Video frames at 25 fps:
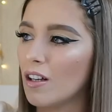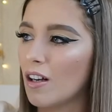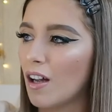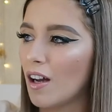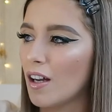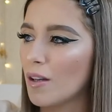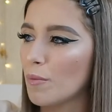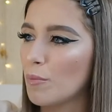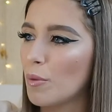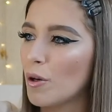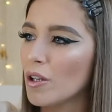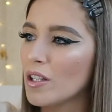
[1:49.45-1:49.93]

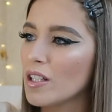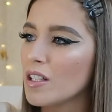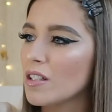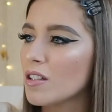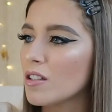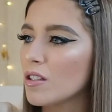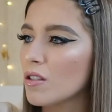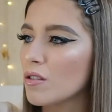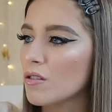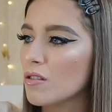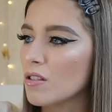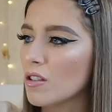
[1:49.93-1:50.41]
Like,
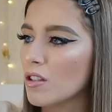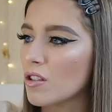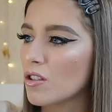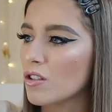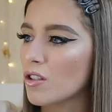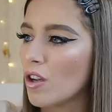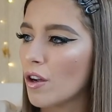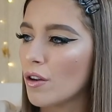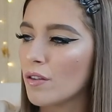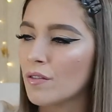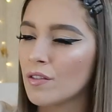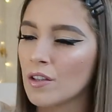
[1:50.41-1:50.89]
bodysuits are
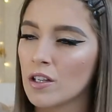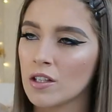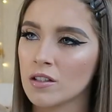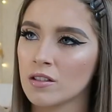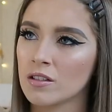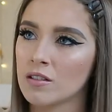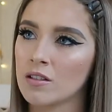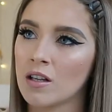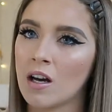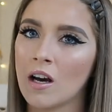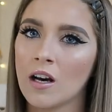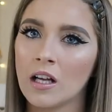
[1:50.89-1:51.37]
so
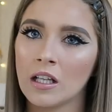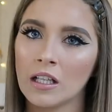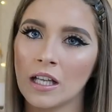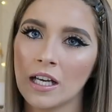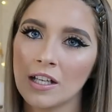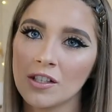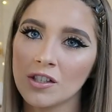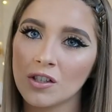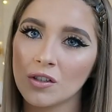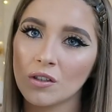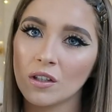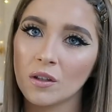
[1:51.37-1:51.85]
versatile
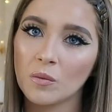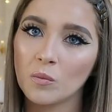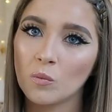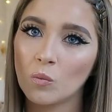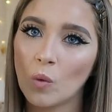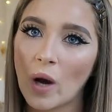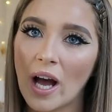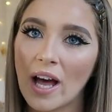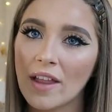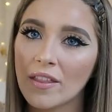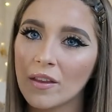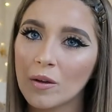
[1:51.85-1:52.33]
and you can
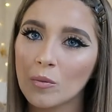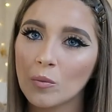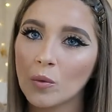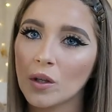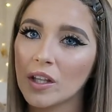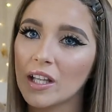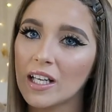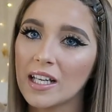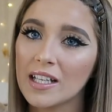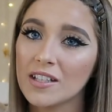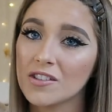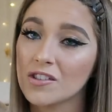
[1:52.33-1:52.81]
wear them
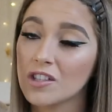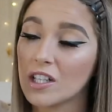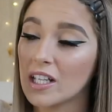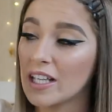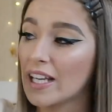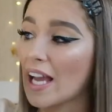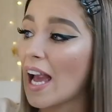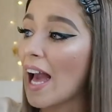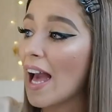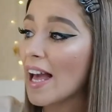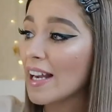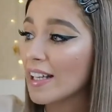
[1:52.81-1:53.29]
with
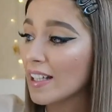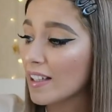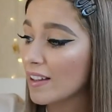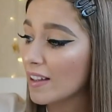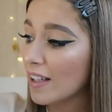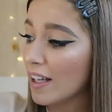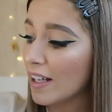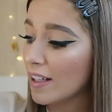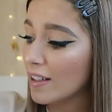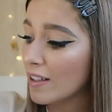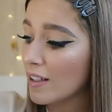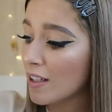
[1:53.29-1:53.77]
literally
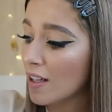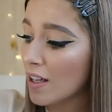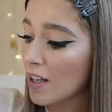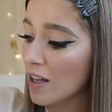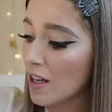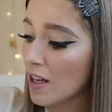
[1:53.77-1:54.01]
anything.